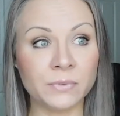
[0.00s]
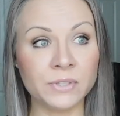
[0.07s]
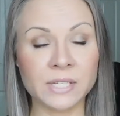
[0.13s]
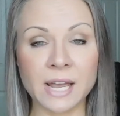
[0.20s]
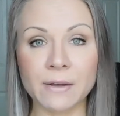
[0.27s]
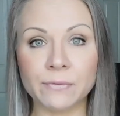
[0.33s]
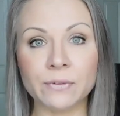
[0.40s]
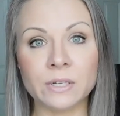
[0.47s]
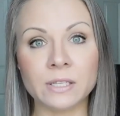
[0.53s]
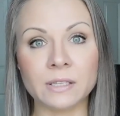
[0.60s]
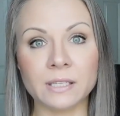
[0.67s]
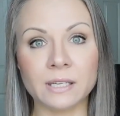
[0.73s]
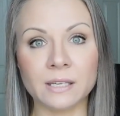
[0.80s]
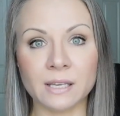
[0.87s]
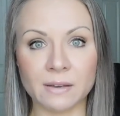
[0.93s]

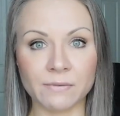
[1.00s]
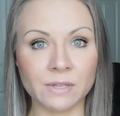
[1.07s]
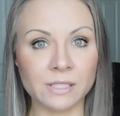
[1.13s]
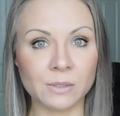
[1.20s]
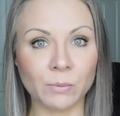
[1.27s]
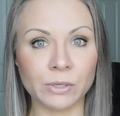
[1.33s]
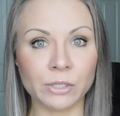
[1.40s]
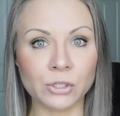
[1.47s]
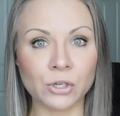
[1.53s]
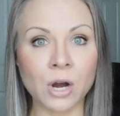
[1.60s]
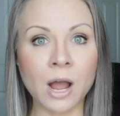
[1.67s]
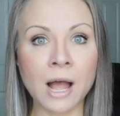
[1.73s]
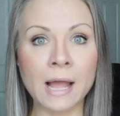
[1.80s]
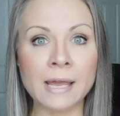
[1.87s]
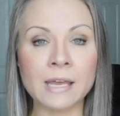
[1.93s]
definitely give this one a
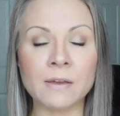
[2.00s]
try.